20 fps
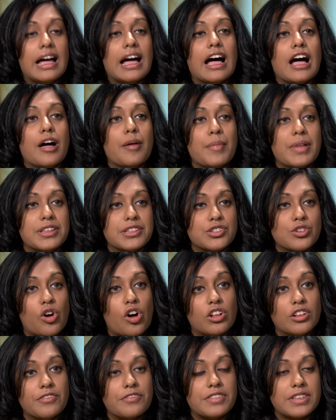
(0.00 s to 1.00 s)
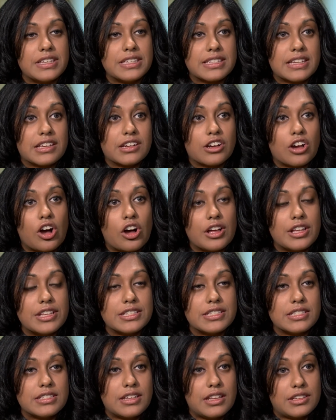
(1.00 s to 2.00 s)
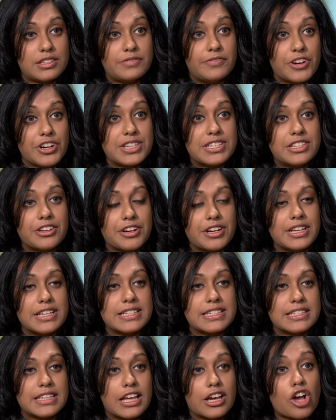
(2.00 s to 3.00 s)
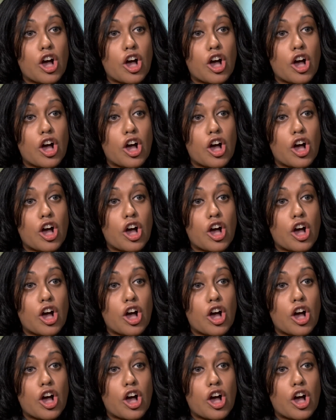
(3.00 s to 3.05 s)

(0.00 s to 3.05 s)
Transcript: Um, and so all of these can cause very serious,